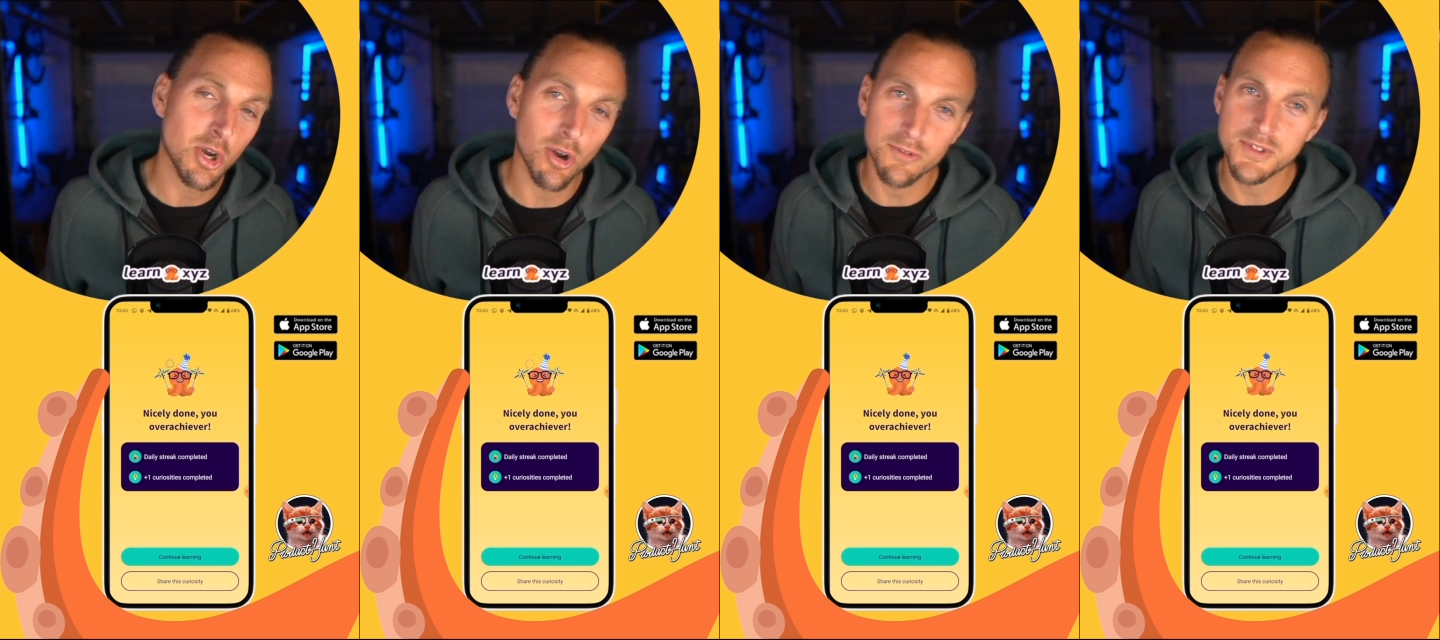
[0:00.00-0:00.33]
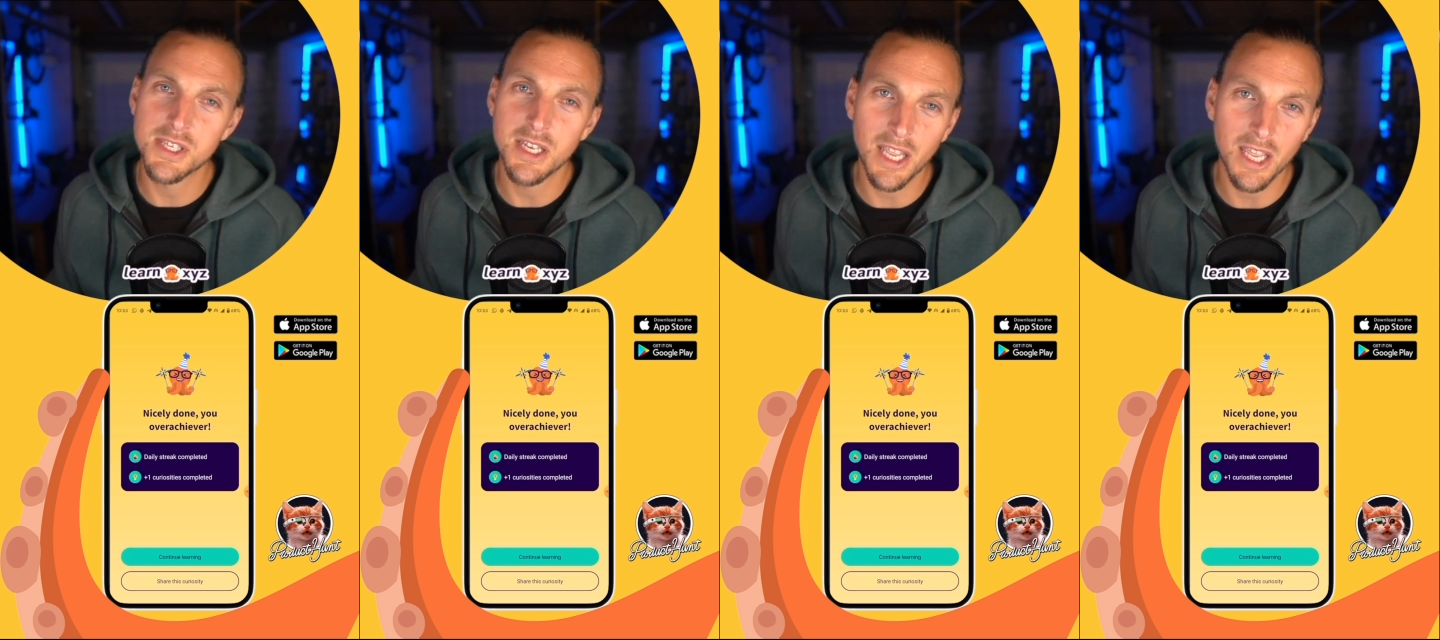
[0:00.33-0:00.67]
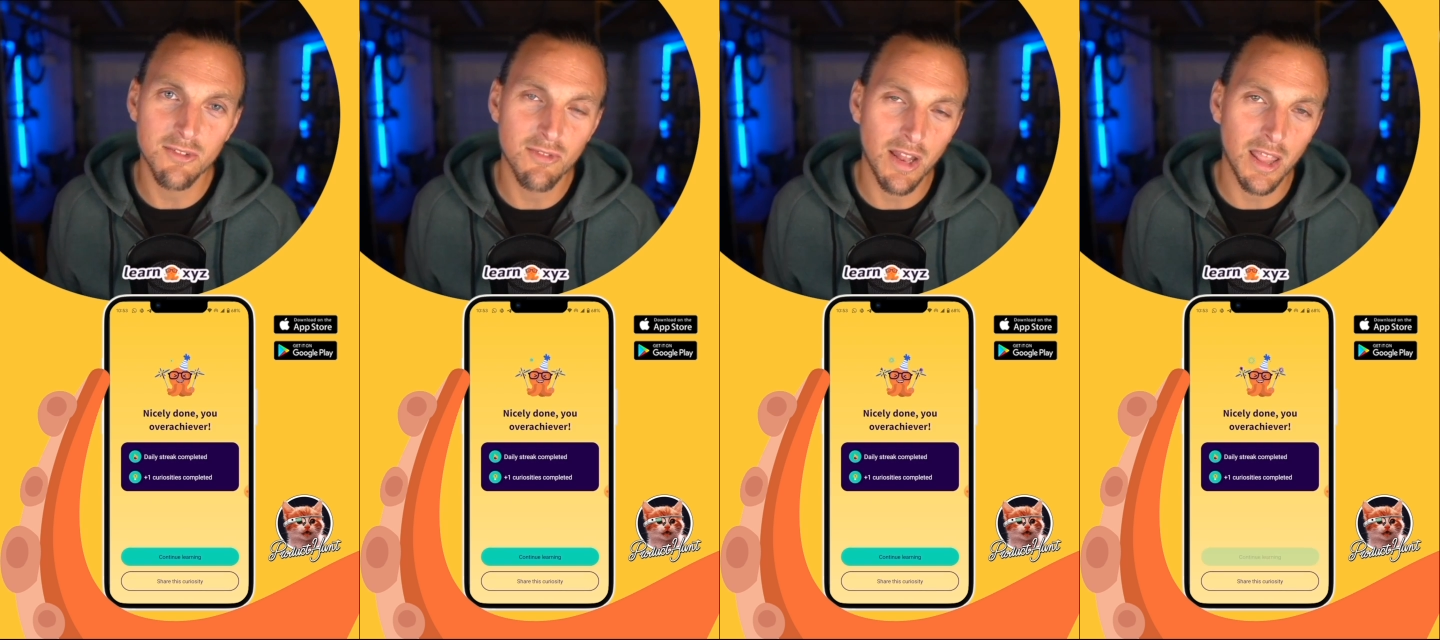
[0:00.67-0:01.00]
of
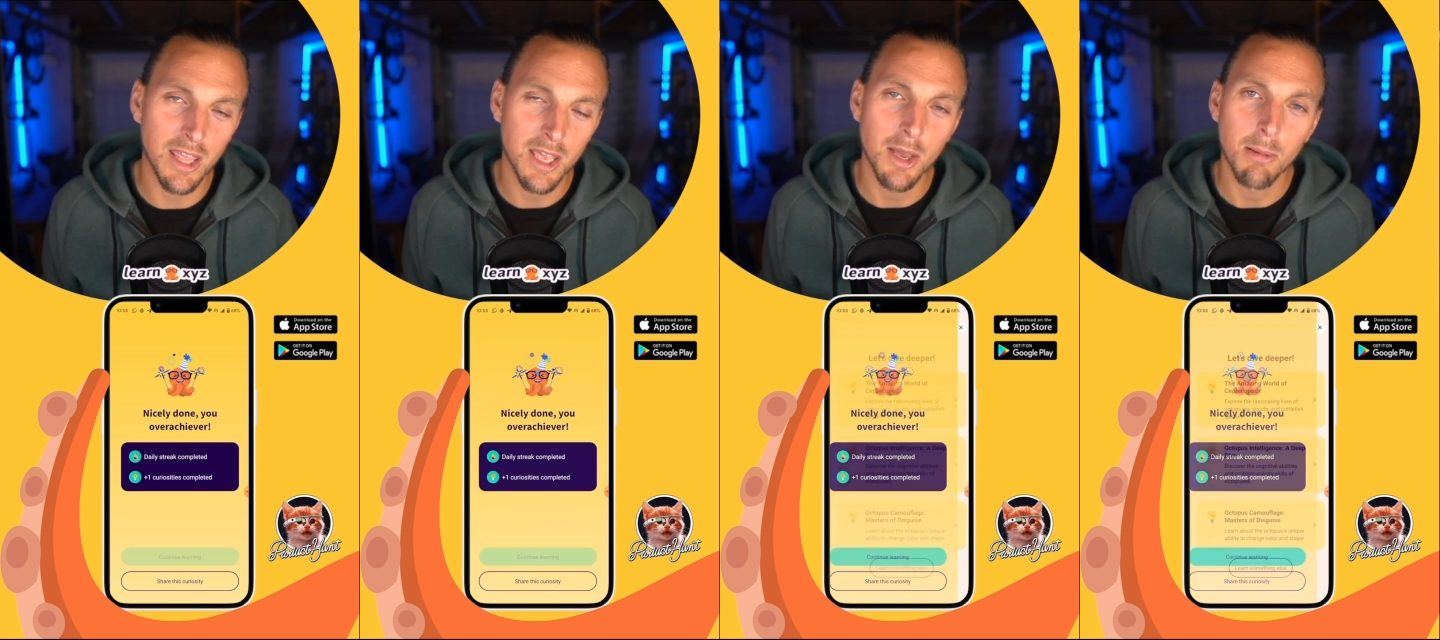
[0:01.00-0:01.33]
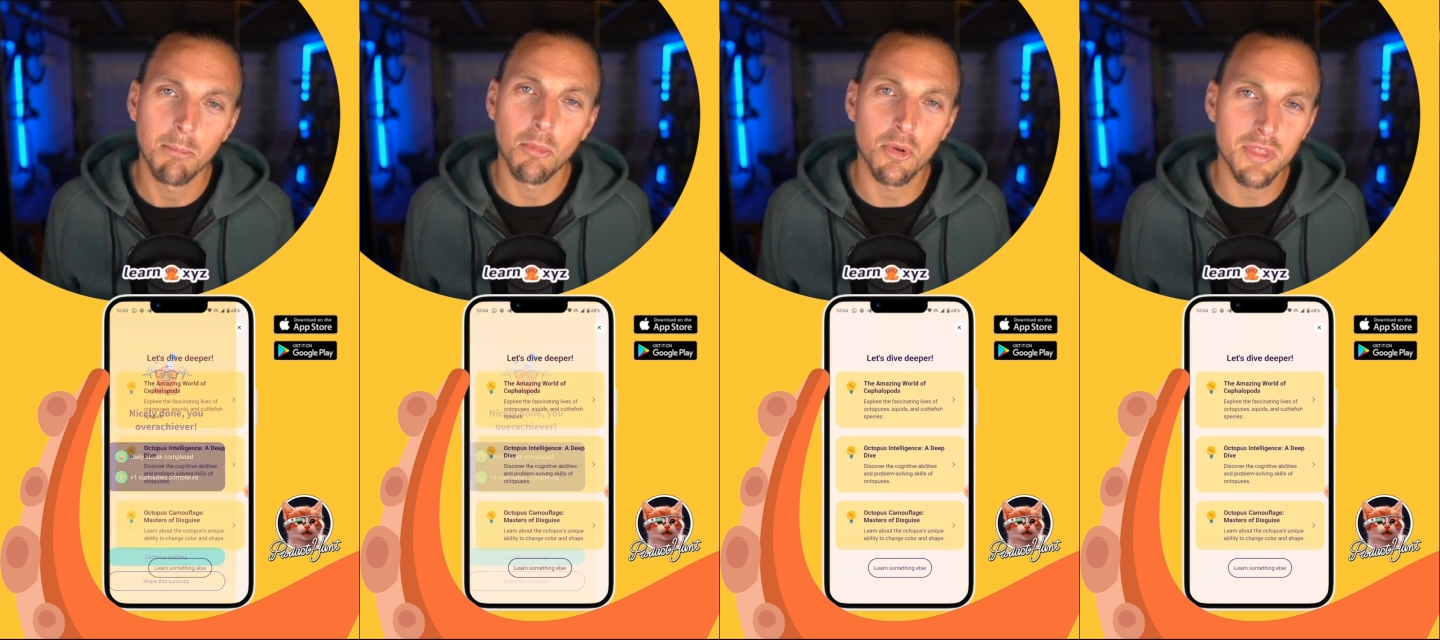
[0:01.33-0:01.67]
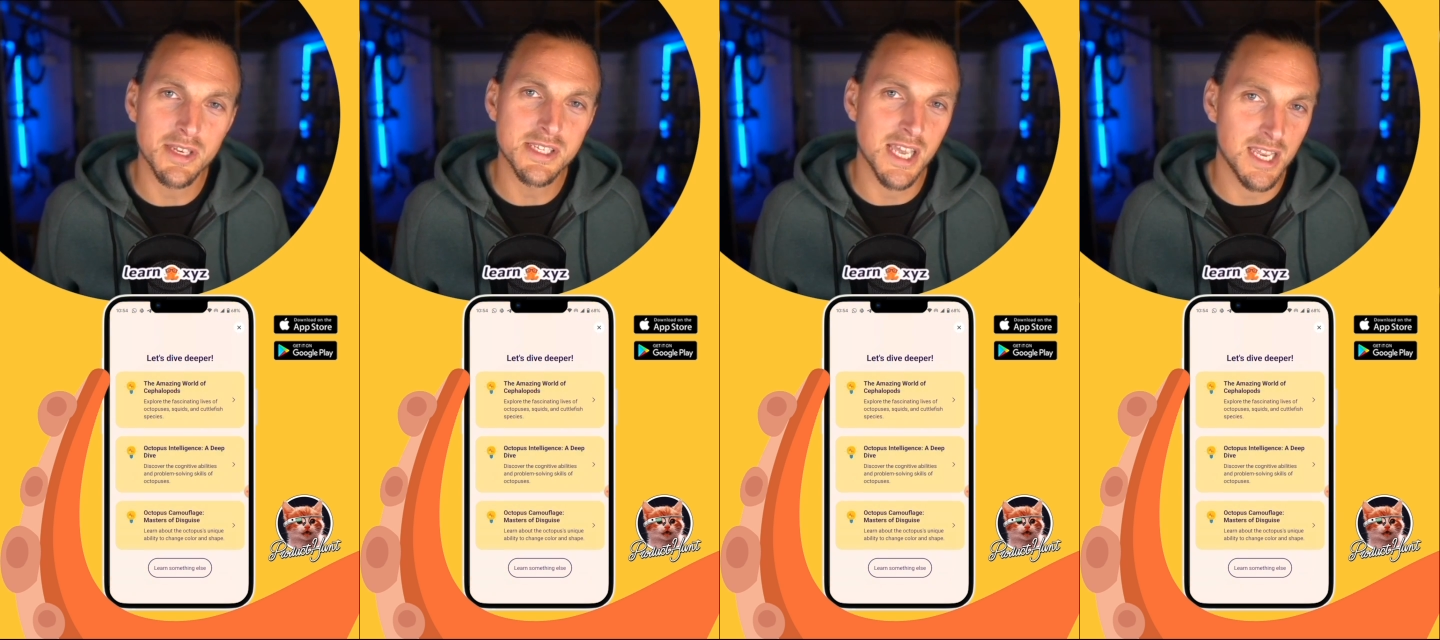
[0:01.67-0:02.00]
Silicon Valley more
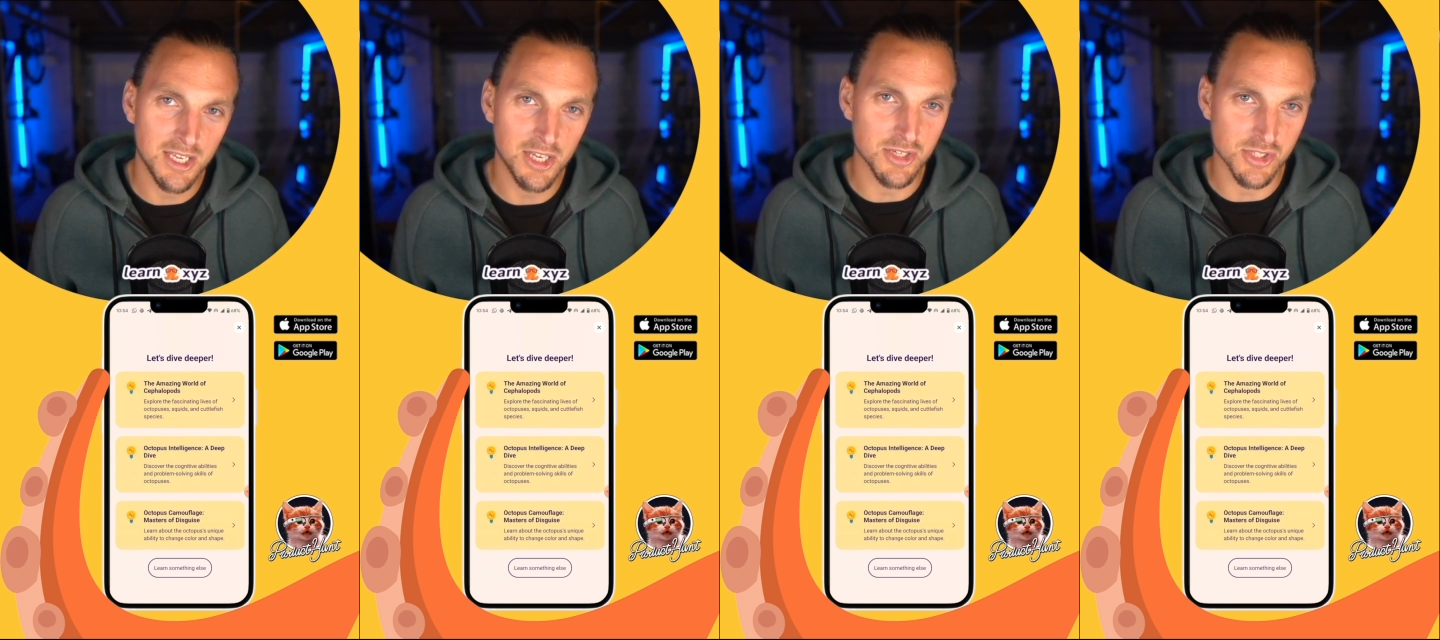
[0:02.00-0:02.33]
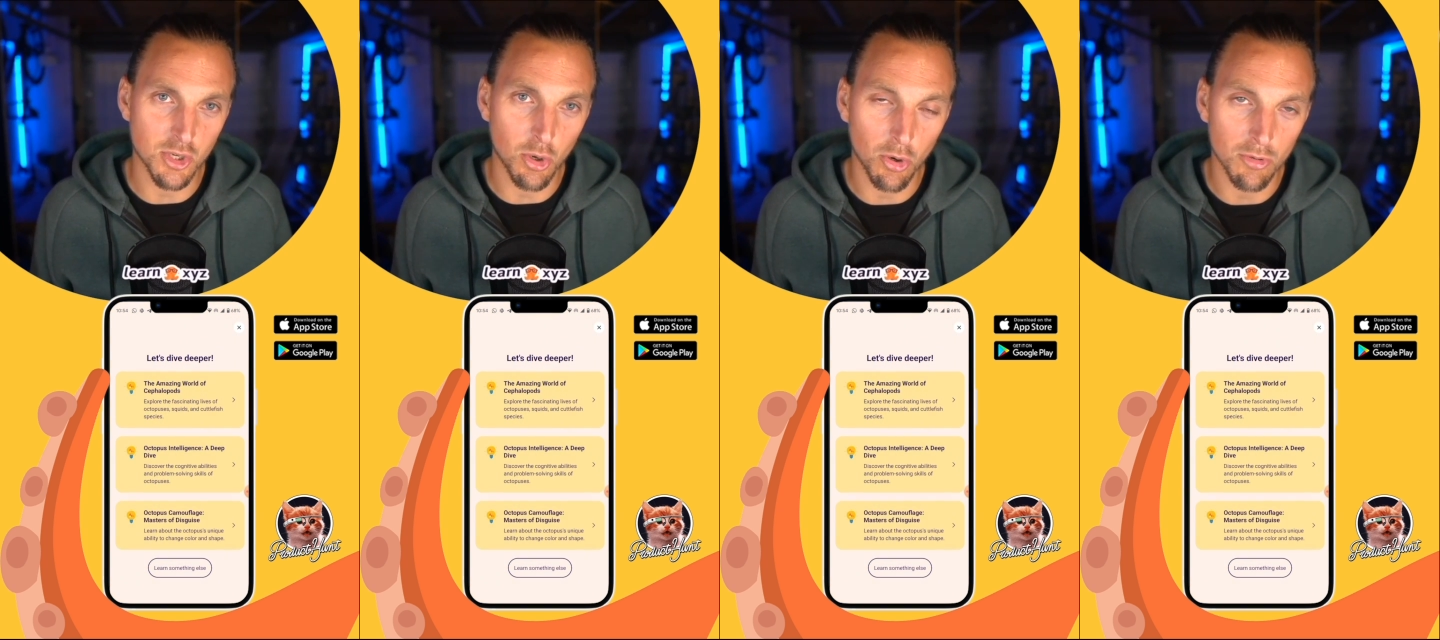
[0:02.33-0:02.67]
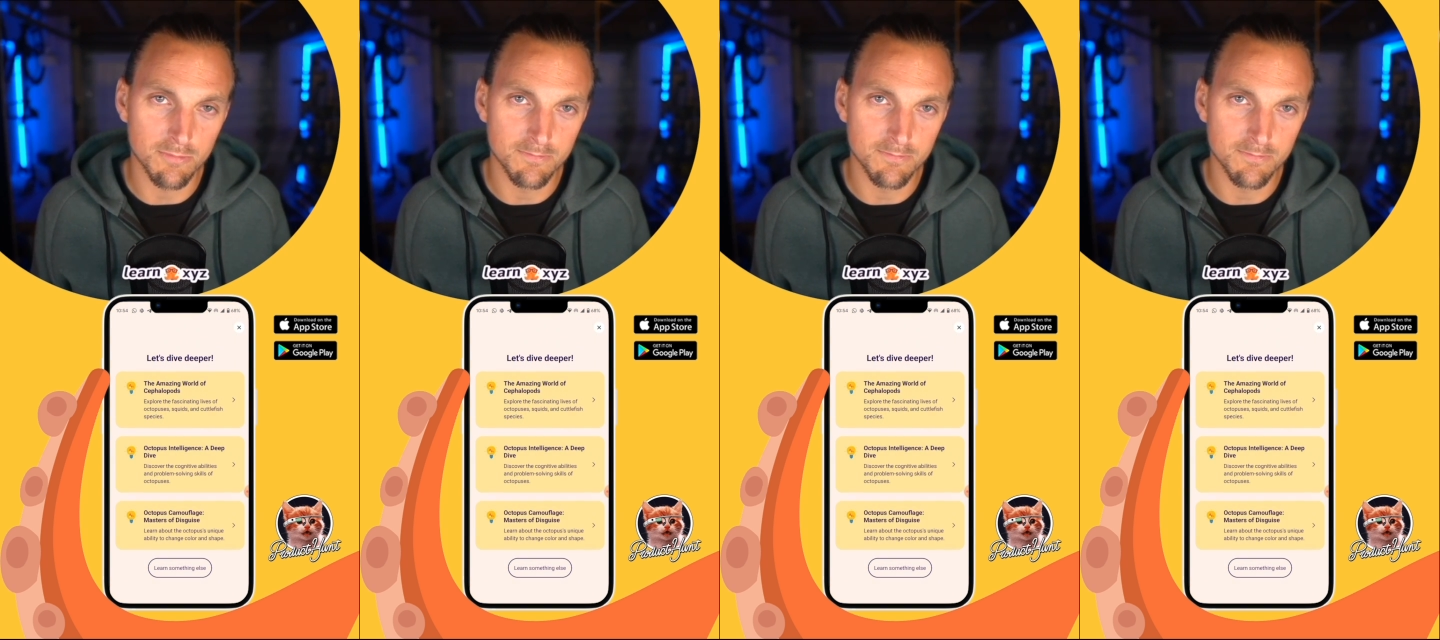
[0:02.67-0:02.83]
than 10 years ago.